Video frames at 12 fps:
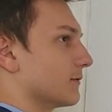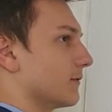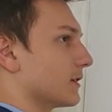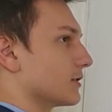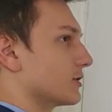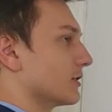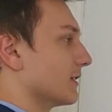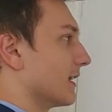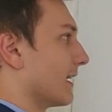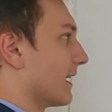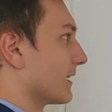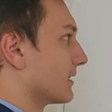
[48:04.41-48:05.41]
a function
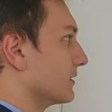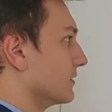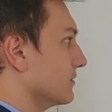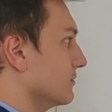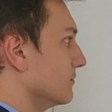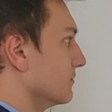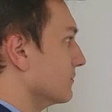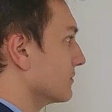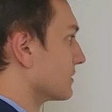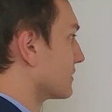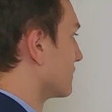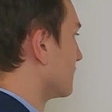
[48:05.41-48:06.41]
that I could
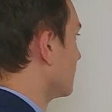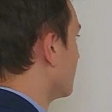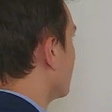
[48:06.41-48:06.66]
use?